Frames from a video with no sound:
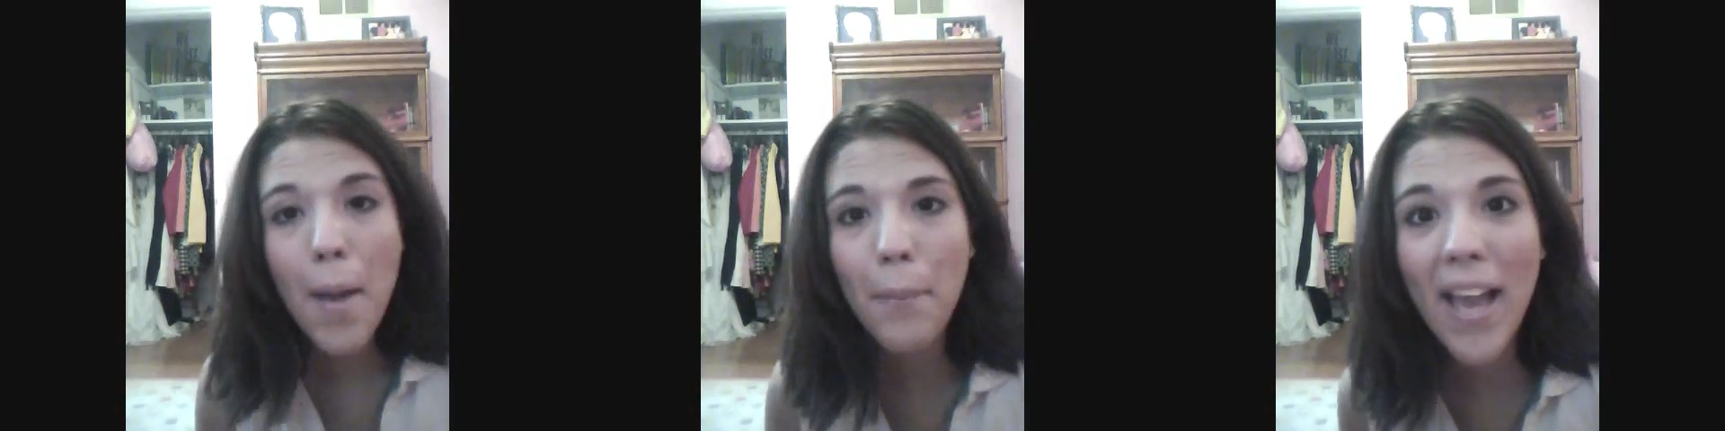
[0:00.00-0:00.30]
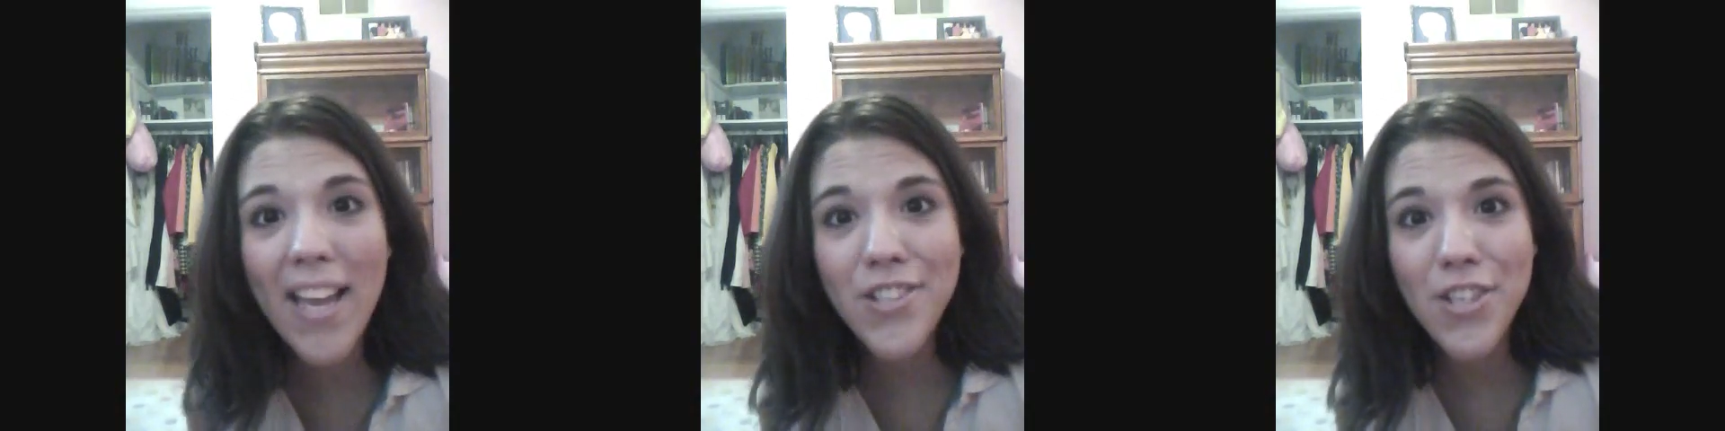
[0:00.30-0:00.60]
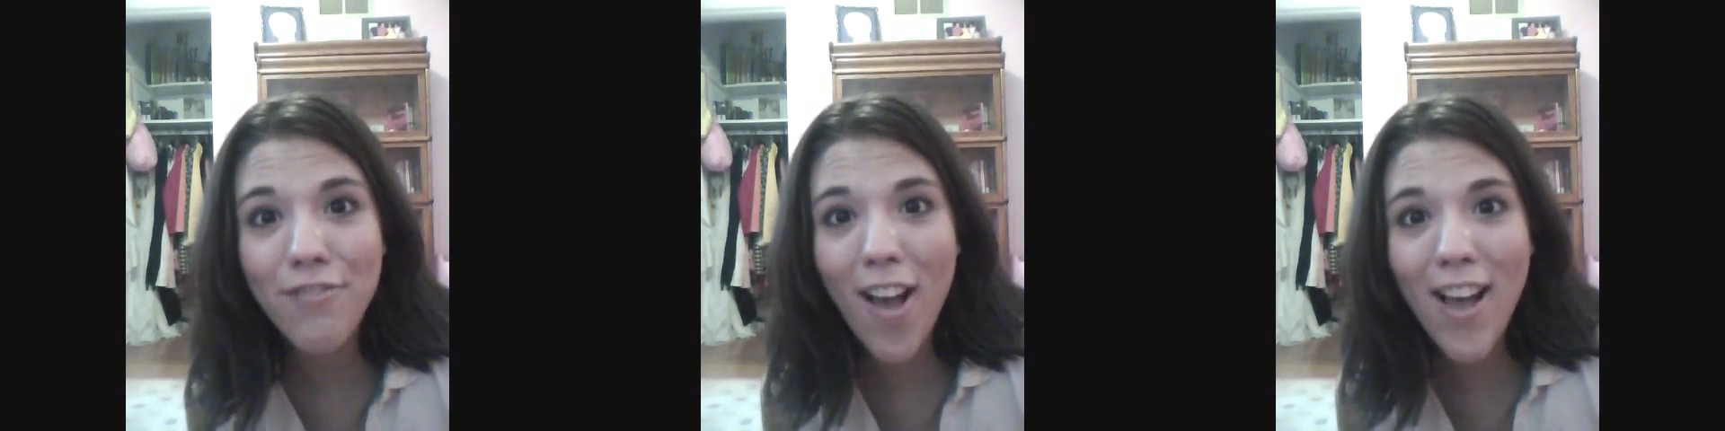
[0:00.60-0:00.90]
by
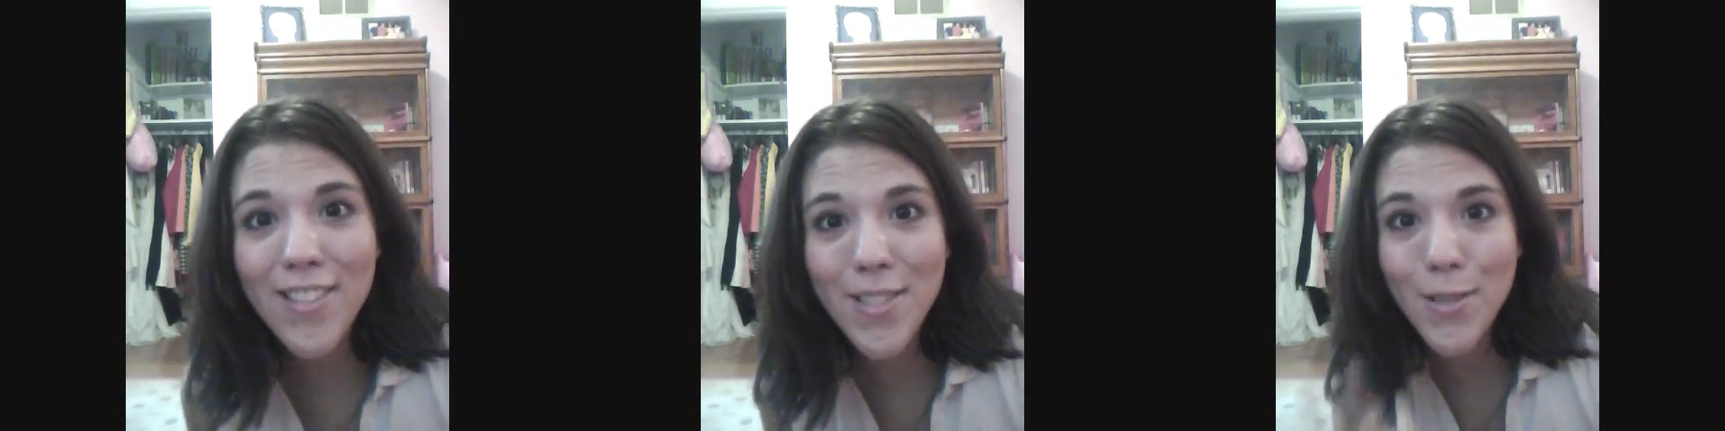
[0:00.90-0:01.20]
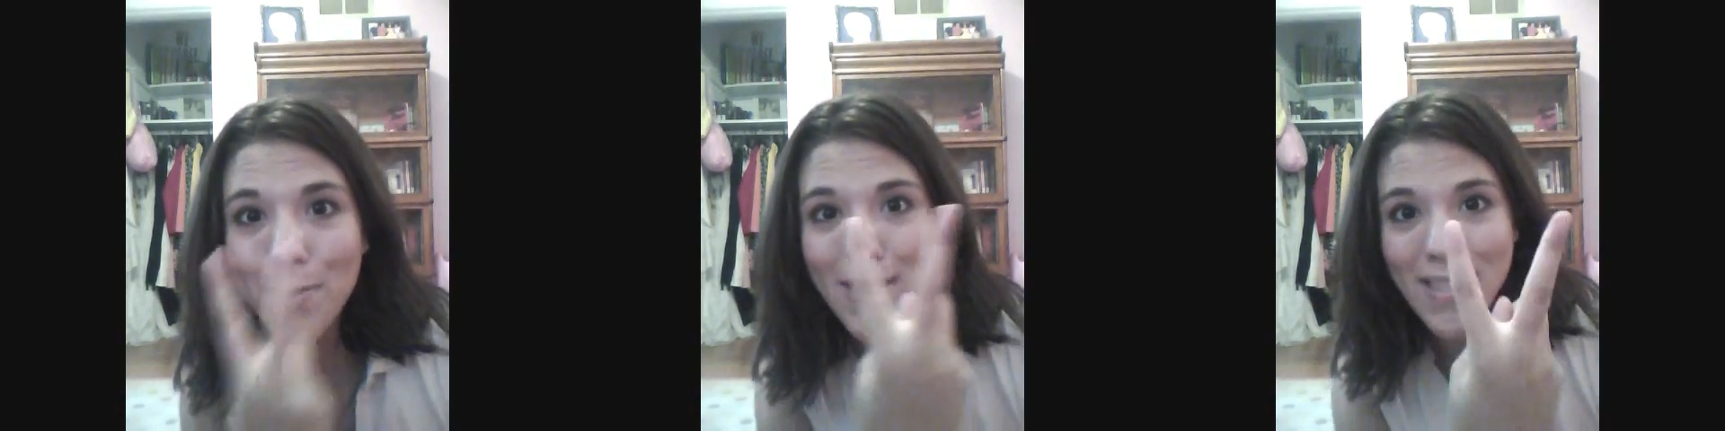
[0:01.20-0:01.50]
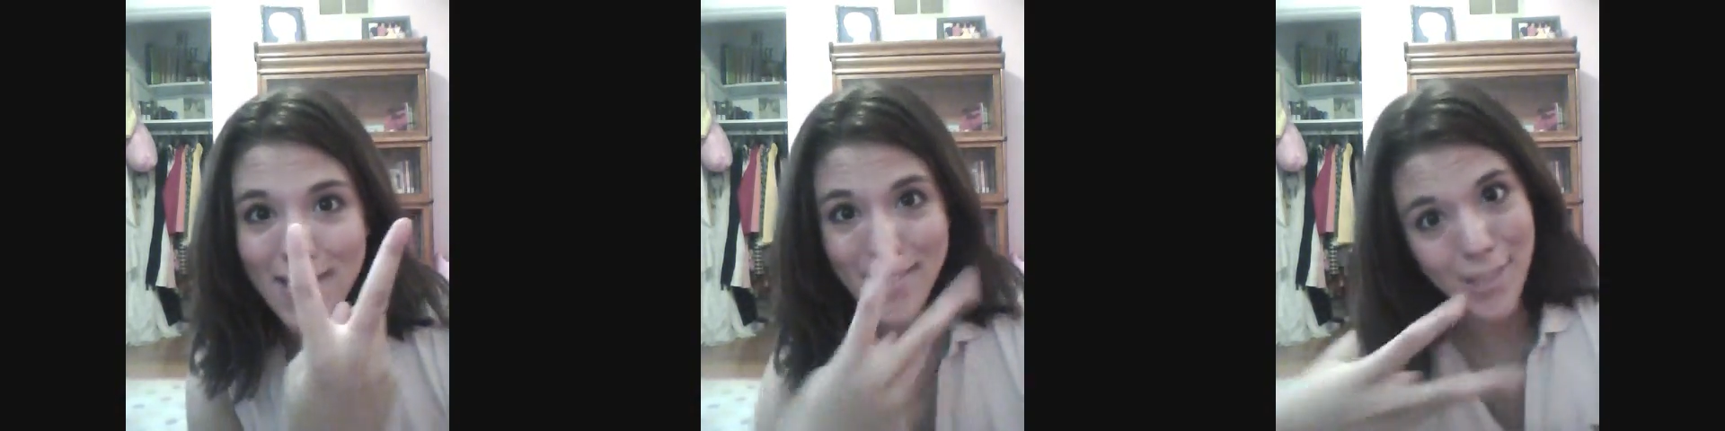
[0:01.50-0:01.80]
Angie Fox who is
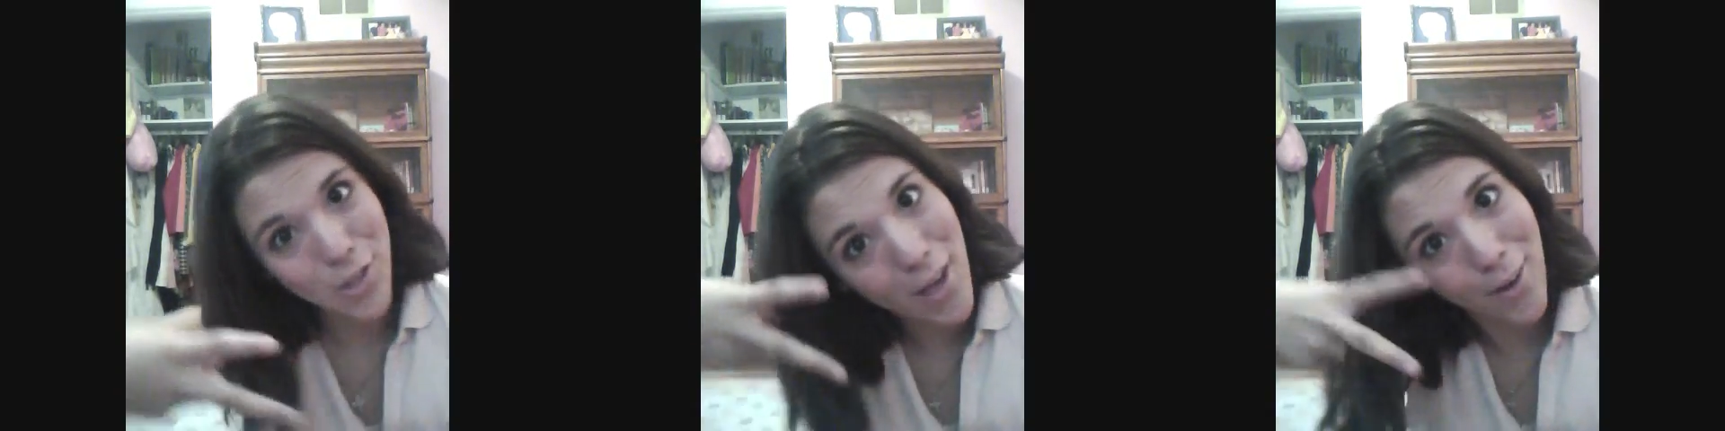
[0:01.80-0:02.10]
a CJ